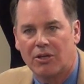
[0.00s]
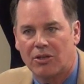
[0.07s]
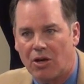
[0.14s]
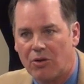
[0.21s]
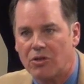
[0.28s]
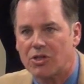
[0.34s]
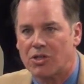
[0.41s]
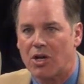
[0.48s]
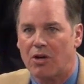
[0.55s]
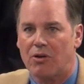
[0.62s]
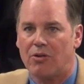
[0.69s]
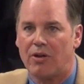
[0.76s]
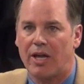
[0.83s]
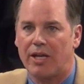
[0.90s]

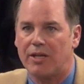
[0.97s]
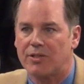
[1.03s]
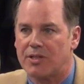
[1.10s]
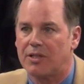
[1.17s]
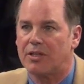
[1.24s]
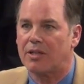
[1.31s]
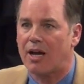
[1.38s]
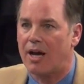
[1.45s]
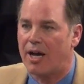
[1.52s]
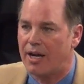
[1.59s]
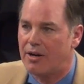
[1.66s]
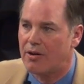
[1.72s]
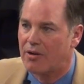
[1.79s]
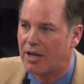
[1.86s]
Tojo and his
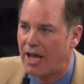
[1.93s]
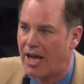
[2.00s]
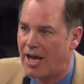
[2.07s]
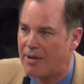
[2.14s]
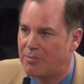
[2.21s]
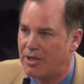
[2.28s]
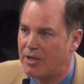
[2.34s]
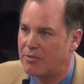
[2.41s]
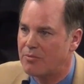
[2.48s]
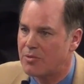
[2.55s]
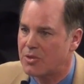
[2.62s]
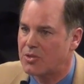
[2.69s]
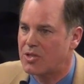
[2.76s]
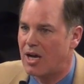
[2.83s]
entire cabinet
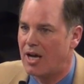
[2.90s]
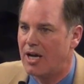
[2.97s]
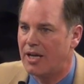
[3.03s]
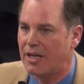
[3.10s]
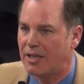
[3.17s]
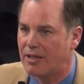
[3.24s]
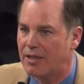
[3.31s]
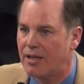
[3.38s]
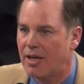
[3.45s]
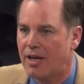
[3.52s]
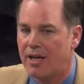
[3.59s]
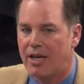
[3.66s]
resigned,